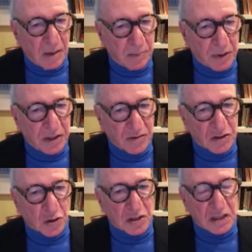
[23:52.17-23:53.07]
putting
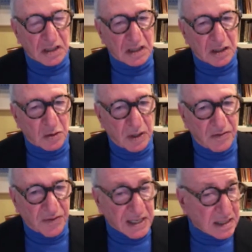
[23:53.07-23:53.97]
resources into
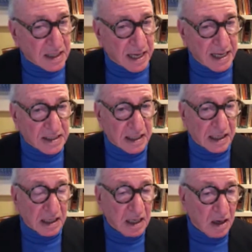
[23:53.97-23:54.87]

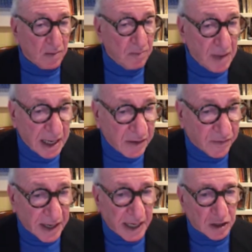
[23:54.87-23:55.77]
investigating many
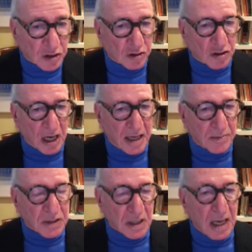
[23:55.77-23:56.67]
financial
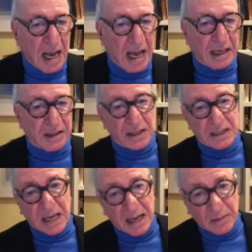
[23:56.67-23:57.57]
crimes, and at the
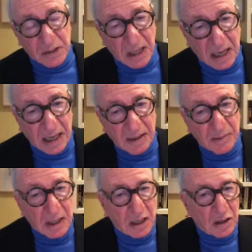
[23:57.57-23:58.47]
same time,
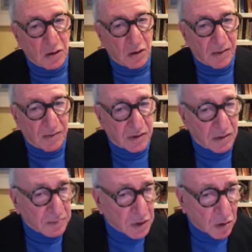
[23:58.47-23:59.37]
you have a
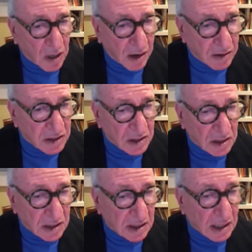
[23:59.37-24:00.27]

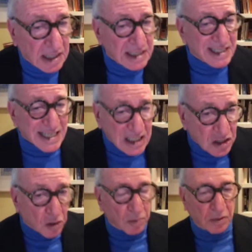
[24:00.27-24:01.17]
cryptocurrency
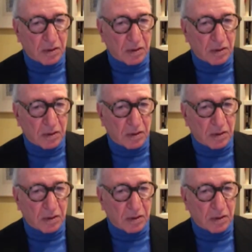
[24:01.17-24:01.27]
system,